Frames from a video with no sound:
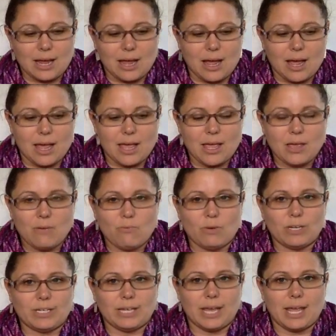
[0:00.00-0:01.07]
I
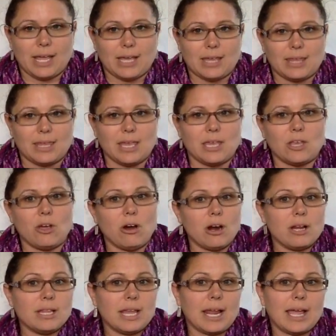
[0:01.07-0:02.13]
would take the
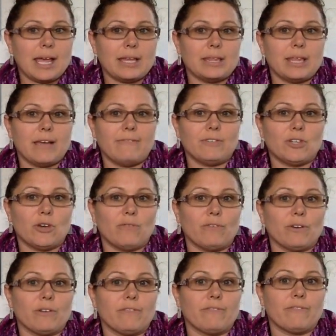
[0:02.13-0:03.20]
yarn that I had left
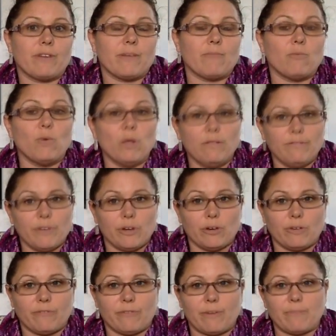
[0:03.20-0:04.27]
over from
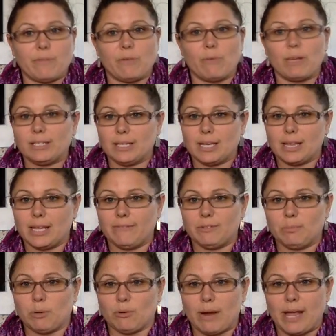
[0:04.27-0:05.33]
Woolfolk from the Rustling Leaves
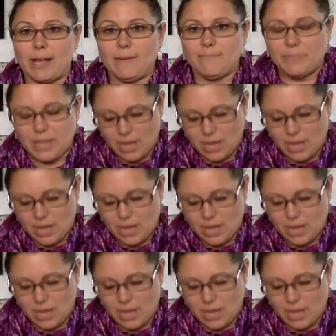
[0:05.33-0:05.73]
Beret